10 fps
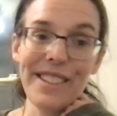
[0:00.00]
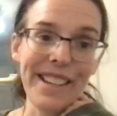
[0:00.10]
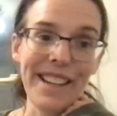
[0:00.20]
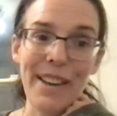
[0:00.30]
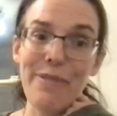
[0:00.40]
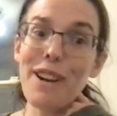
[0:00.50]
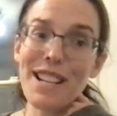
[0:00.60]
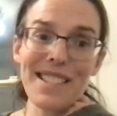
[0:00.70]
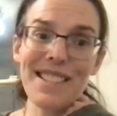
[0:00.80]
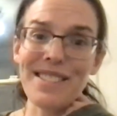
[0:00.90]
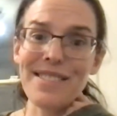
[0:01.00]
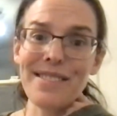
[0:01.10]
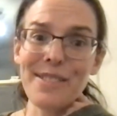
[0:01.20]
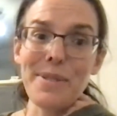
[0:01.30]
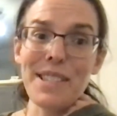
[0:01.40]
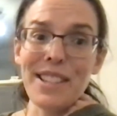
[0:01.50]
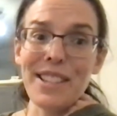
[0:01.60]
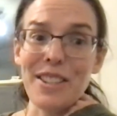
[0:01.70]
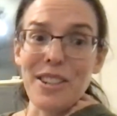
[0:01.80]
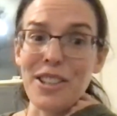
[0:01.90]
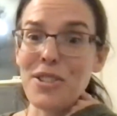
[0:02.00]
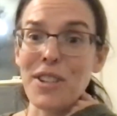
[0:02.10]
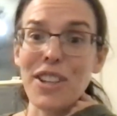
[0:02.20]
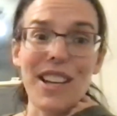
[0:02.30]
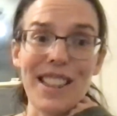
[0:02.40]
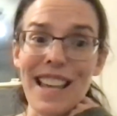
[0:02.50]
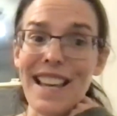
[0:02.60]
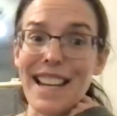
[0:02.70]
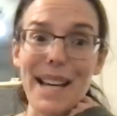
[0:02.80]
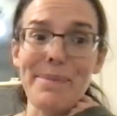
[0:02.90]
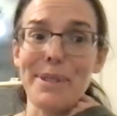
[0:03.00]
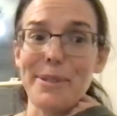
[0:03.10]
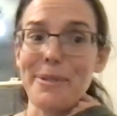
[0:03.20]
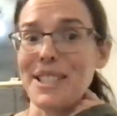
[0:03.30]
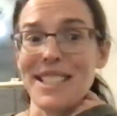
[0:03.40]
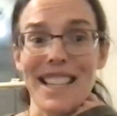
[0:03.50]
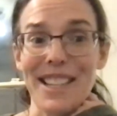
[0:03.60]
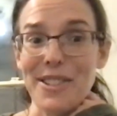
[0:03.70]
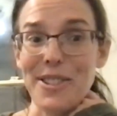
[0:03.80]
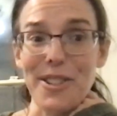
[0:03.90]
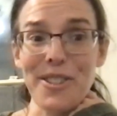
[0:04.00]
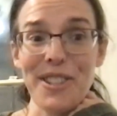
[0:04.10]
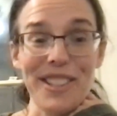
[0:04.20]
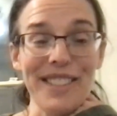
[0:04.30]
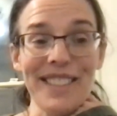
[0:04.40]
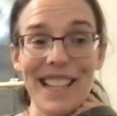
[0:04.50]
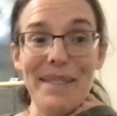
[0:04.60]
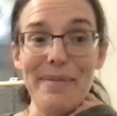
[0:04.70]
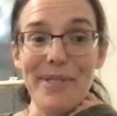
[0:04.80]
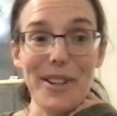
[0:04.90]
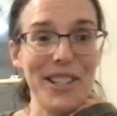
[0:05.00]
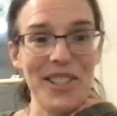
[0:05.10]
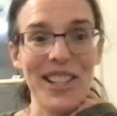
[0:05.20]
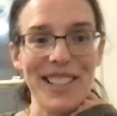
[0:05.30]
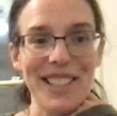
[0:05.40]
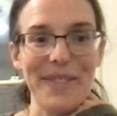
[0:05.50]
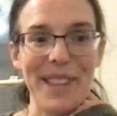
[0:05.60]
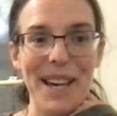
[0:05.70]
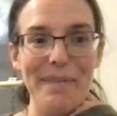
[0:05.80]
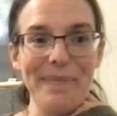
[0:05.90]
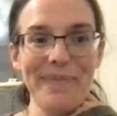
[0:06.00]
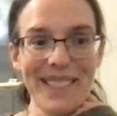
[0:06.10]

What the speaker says: I have friends in New Zealand and Australia, and they can absolutely sing in church, and I am very jealous of them.